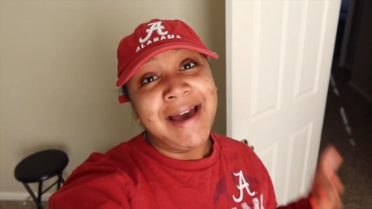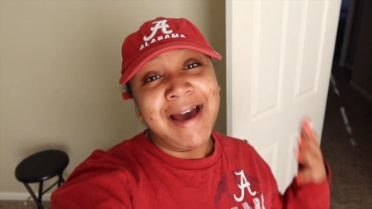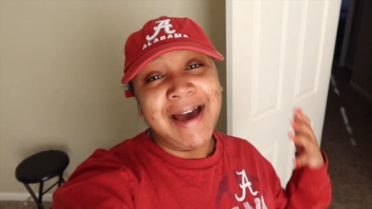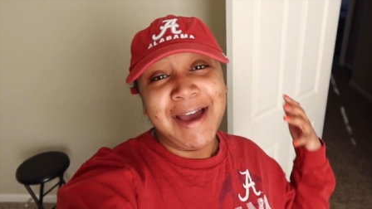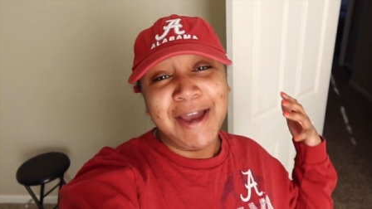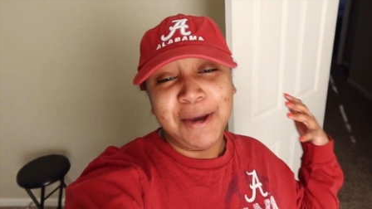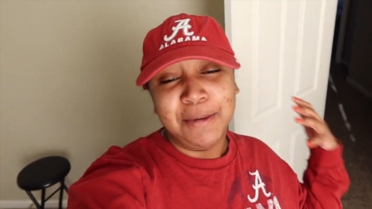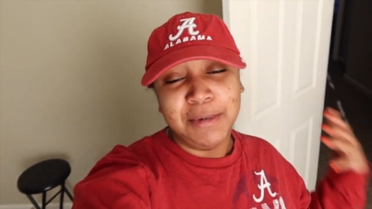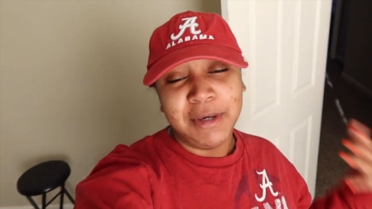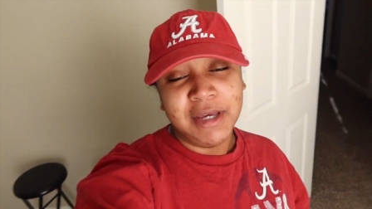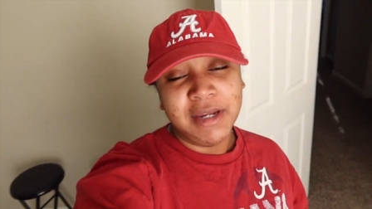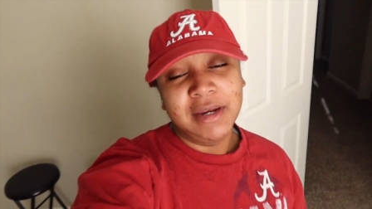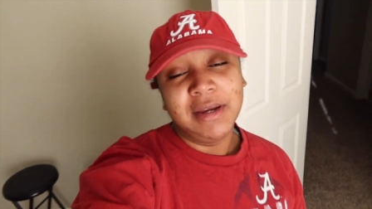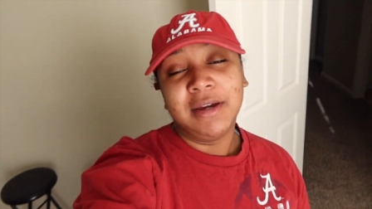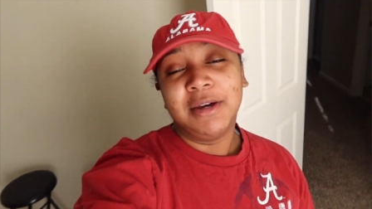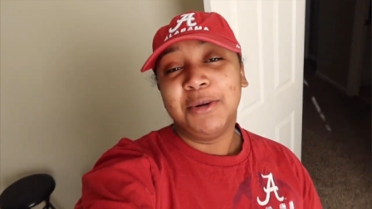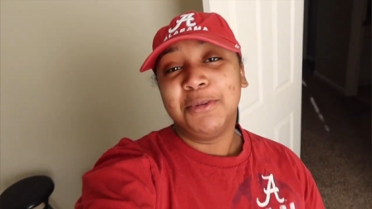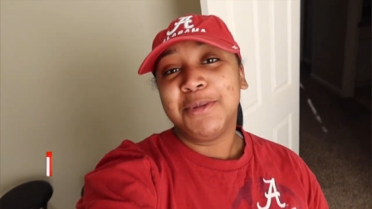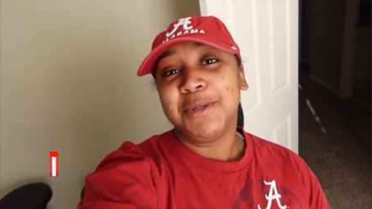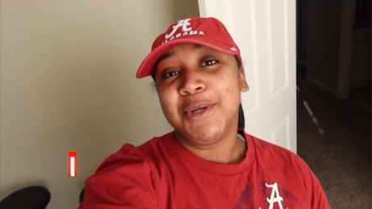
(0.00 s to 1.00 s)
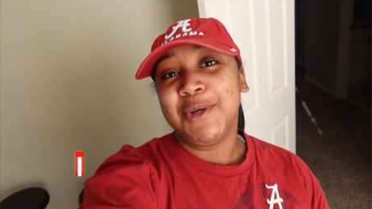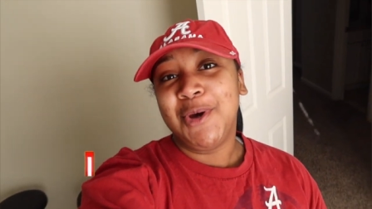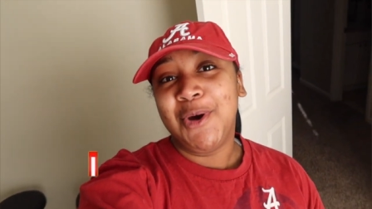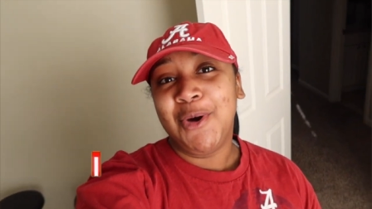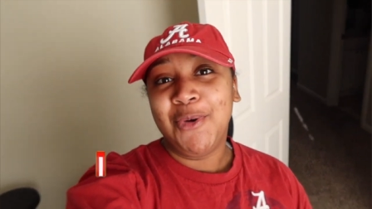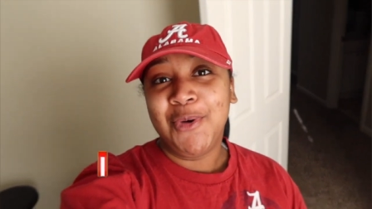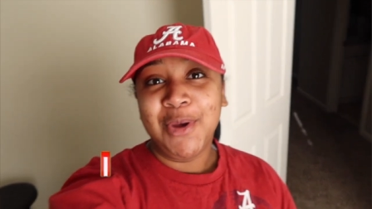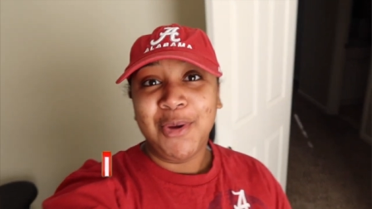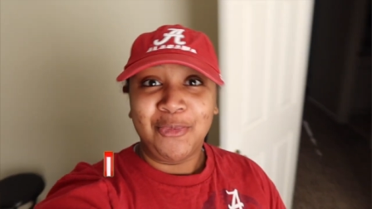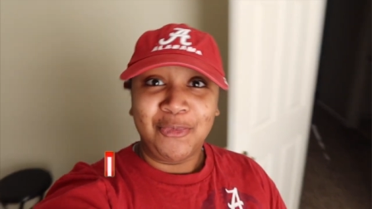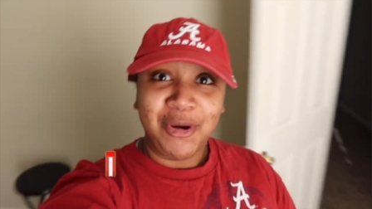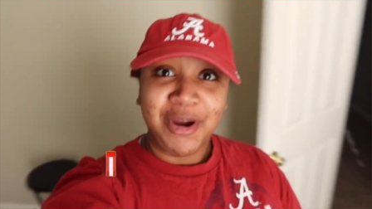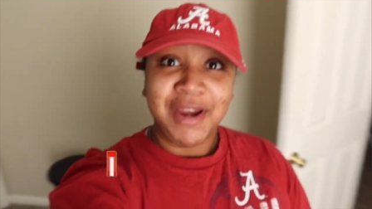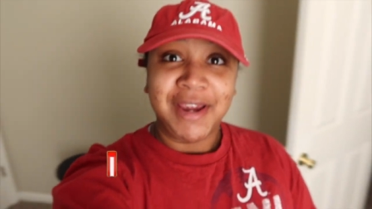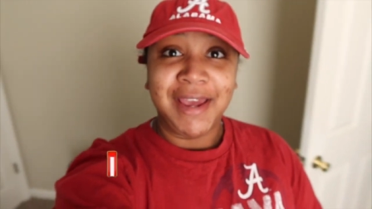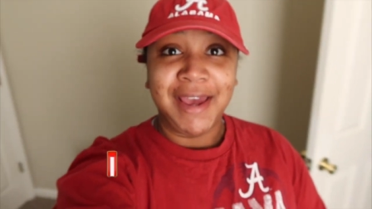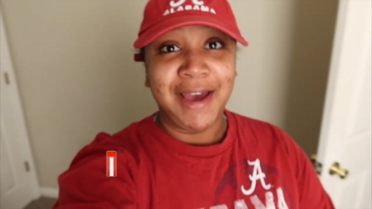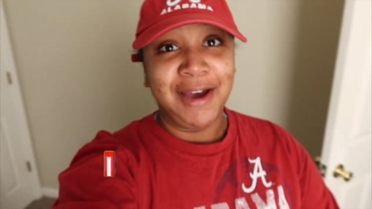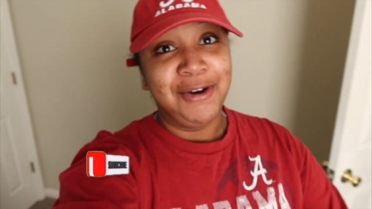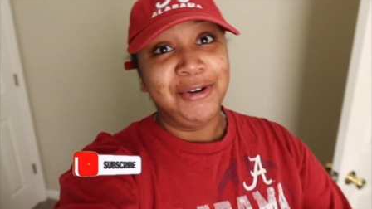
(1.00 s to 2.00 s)
I am getting up to go and
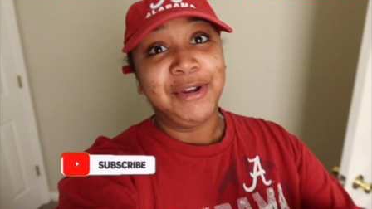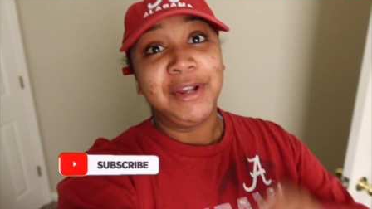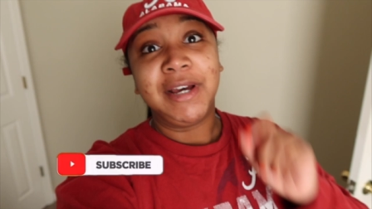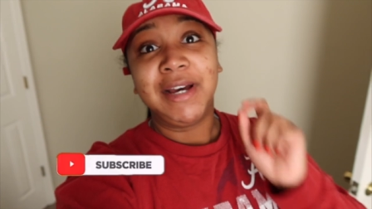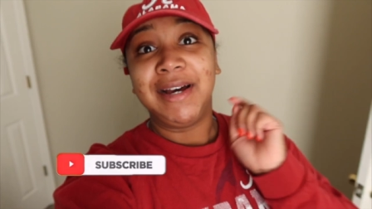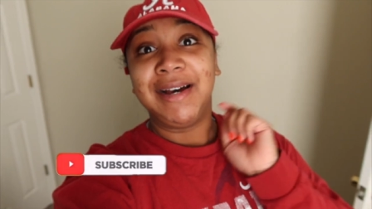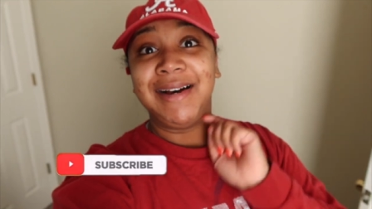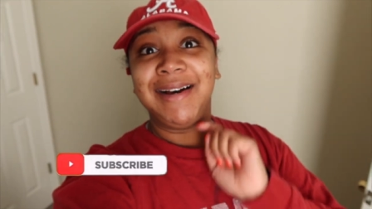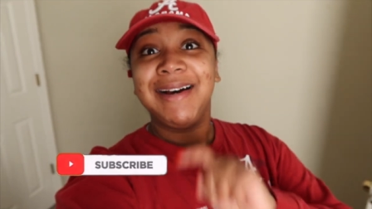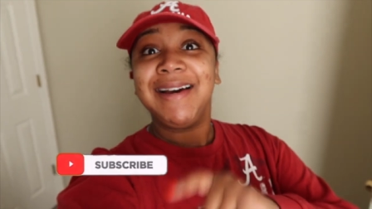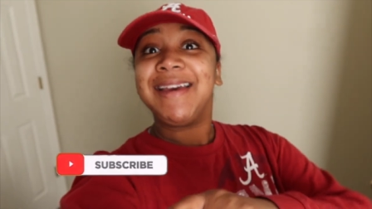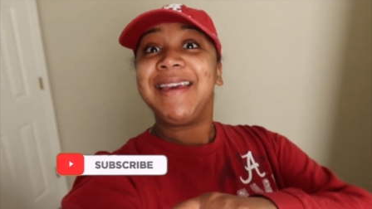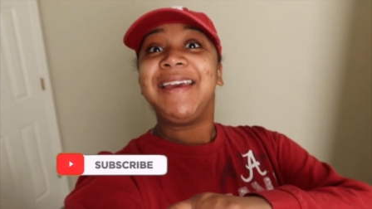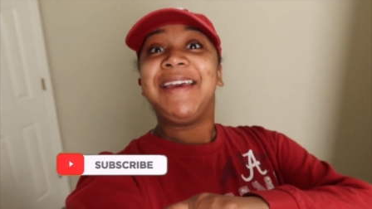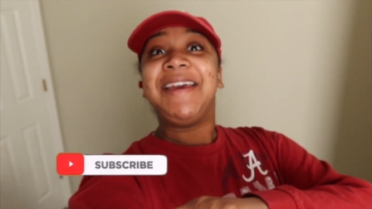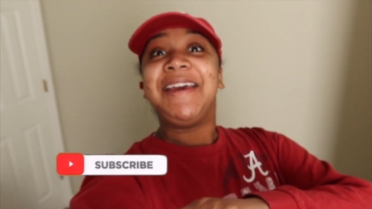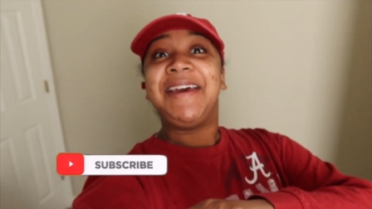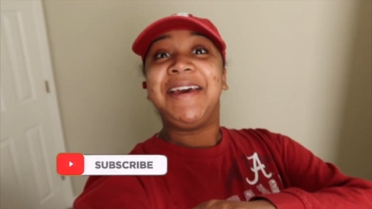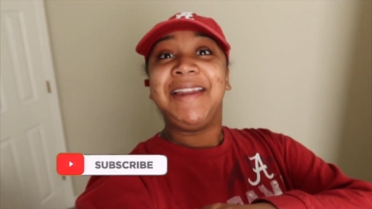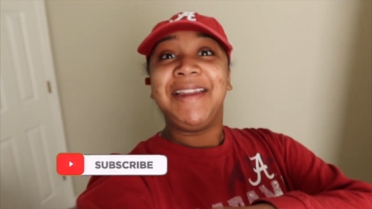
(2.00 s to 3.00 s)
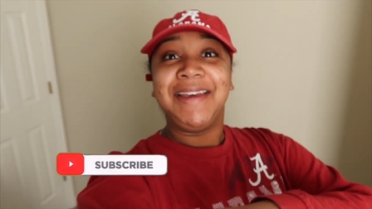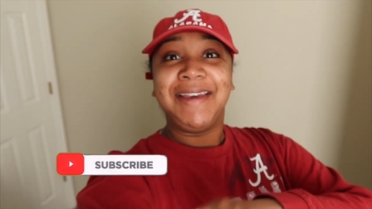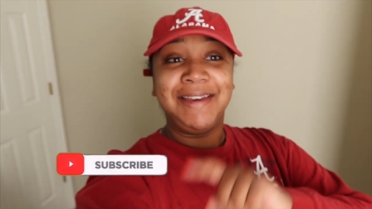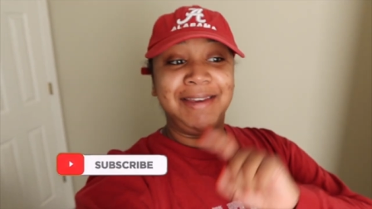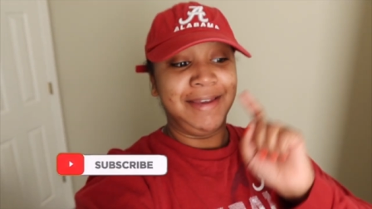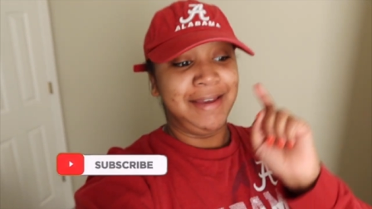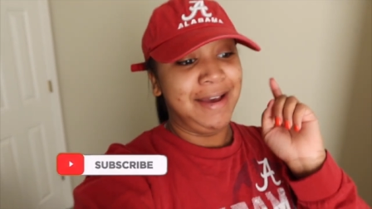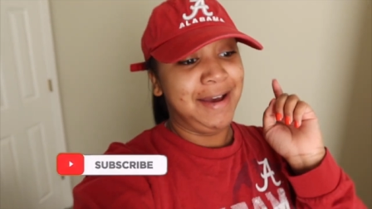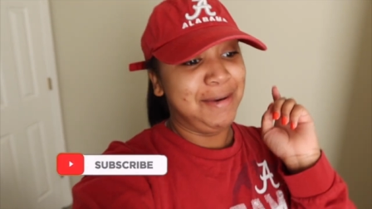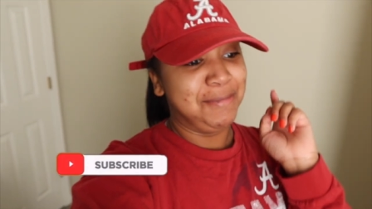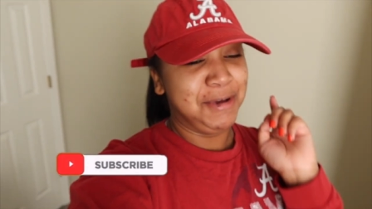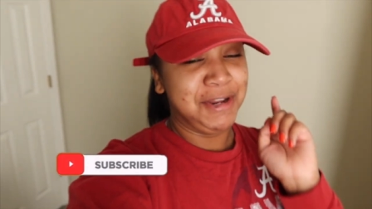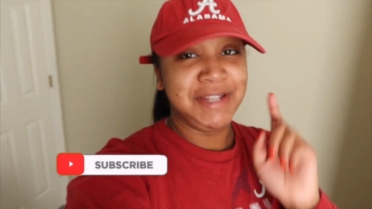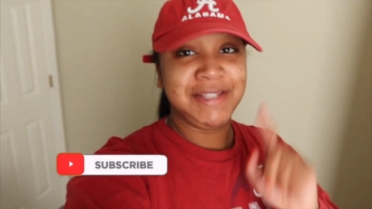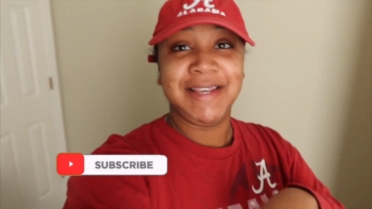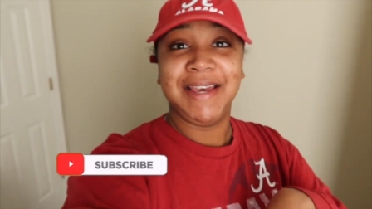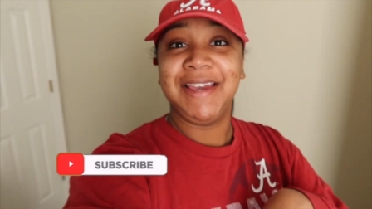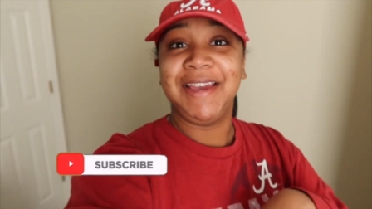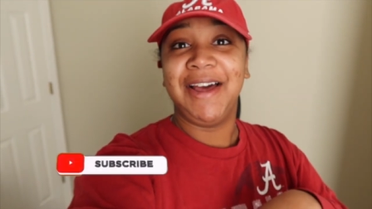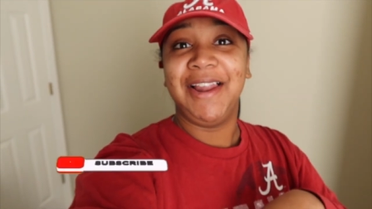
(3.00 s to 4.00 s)
work out again I'm gonna
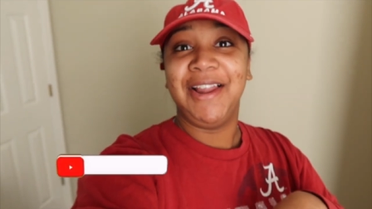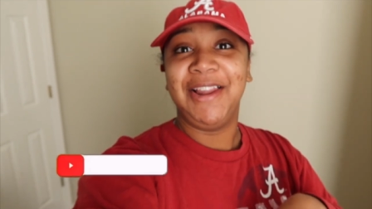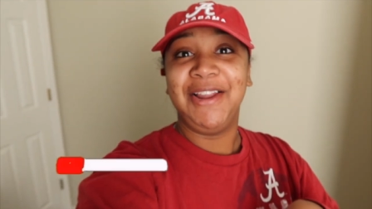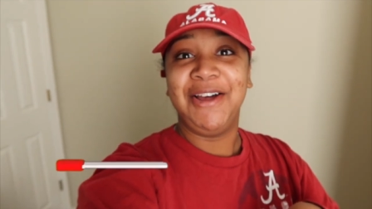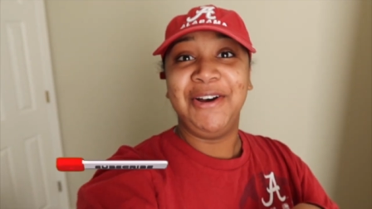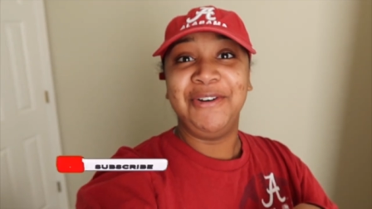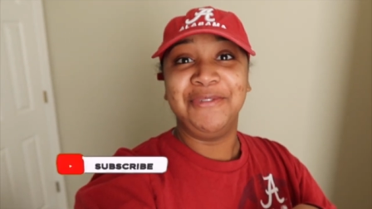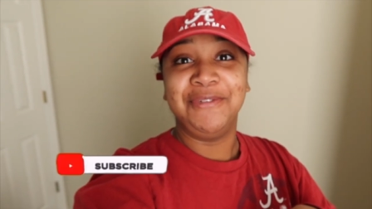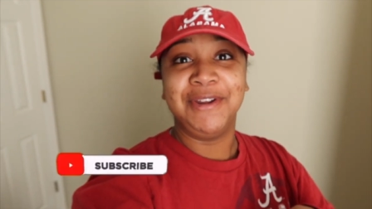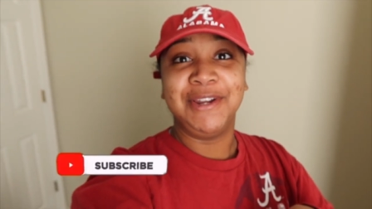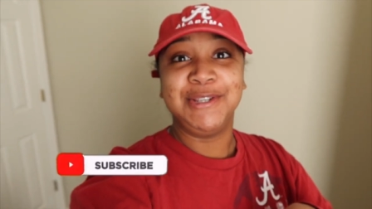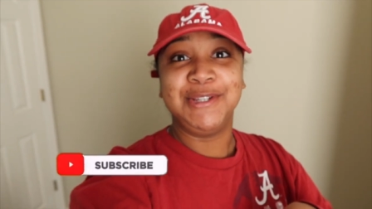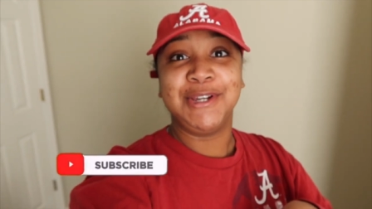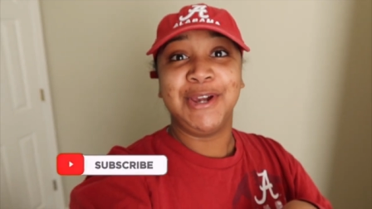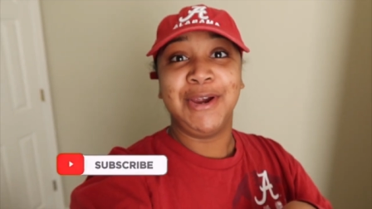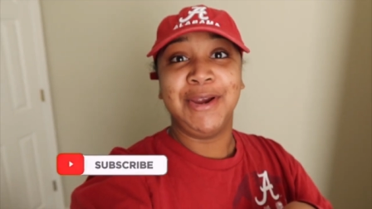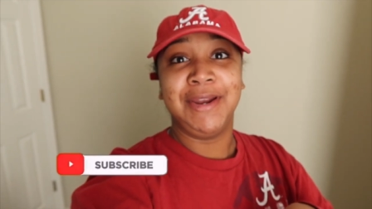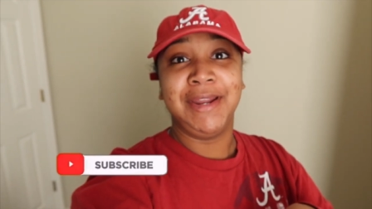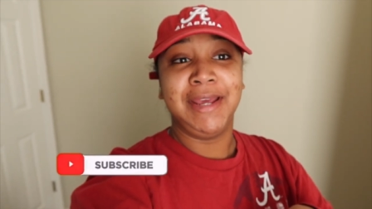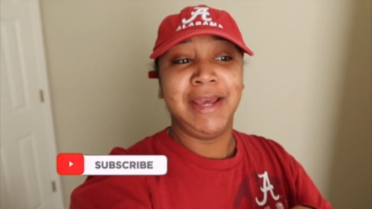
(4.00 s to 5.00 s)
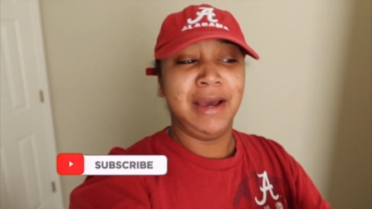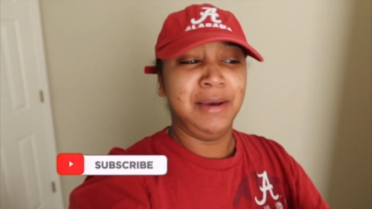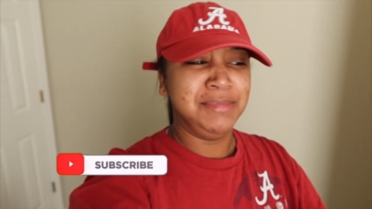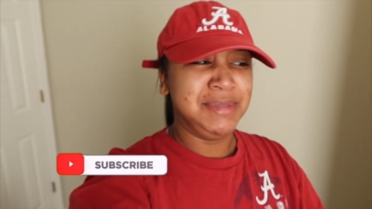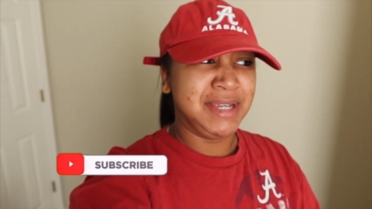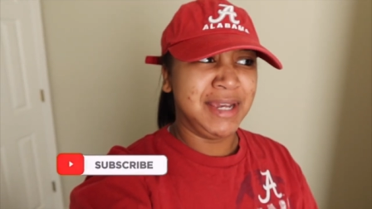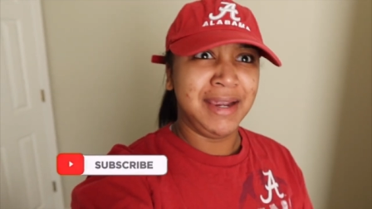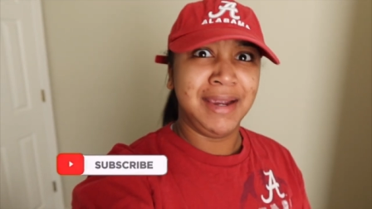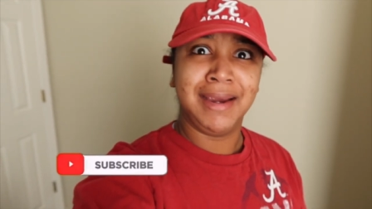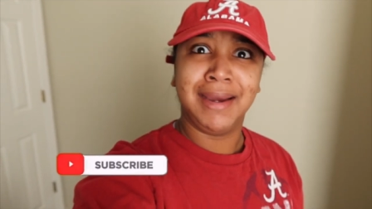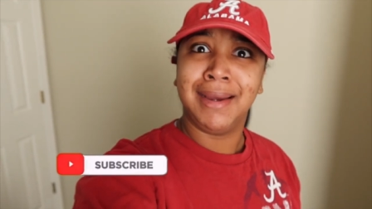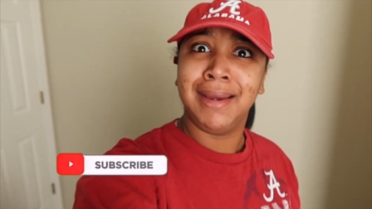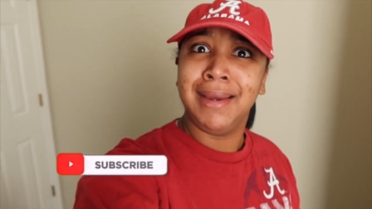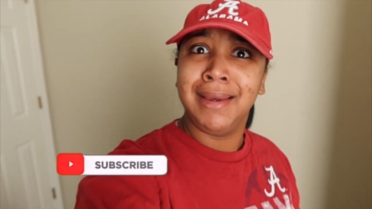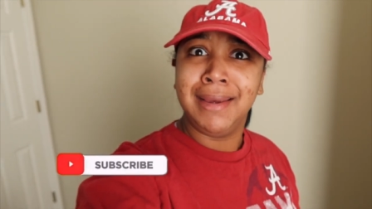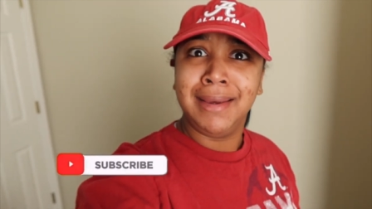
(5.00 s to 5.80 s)
take y'all along for the journey I'm tired